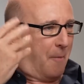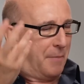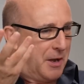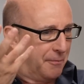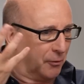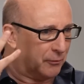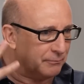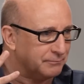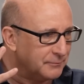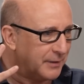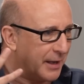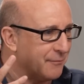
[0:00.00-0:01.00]
people,
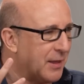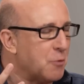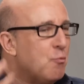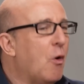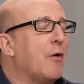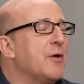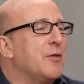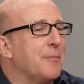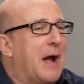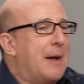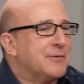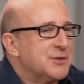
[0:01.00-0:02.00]
they worry that
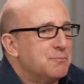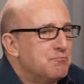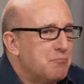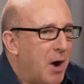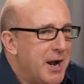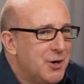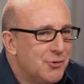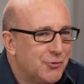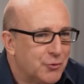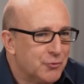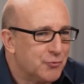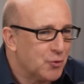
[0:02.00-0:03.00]
perhaps it's
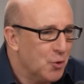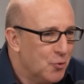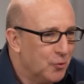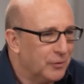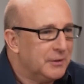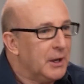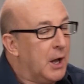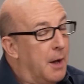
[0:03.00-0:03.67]
mind control,